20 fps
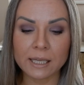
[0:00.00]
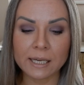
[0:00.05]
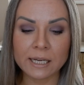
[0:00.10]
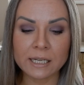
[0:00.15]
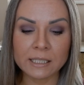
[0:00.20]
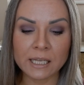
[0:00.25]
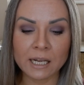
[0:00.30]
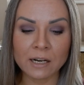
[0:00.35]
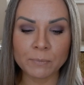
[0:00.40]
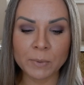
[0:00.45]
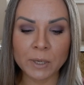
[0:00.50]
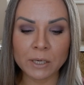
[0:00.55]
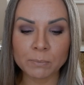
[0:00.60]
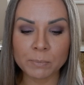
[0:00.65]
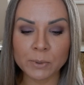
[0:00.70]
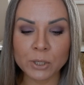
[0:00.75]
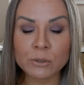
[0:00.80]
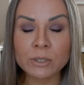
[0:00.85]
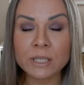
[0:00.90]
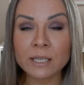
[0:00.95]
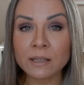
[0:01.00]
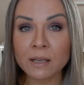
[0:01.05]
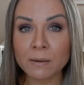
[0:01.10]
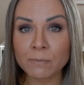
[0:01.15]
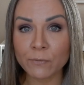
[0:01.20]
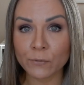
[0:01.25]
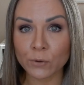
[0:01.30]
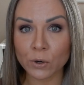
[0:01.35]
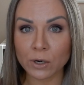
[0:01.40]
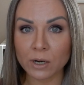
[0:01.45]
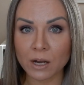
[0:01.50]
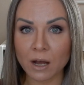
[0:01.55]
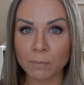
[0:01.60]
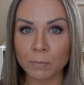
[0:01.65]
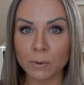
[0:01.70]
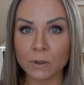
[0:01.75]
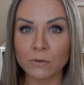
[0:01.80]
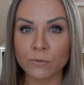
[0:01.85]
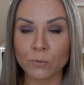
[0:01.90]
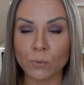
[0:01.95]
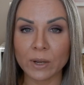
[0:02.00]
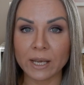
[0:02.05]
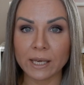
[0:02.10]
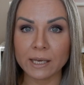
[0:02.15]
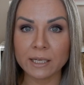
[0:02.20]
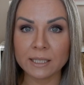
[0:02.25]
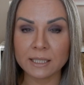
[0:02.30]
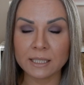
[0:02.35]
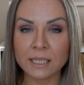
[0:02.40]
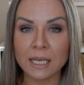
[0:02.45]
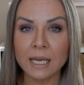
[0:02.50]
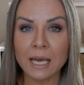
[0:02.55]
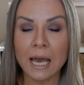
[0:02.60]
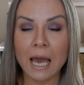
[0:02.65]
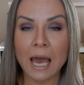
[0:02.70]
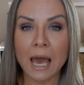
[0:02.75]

Like I said, I've been using them for a couple of weeks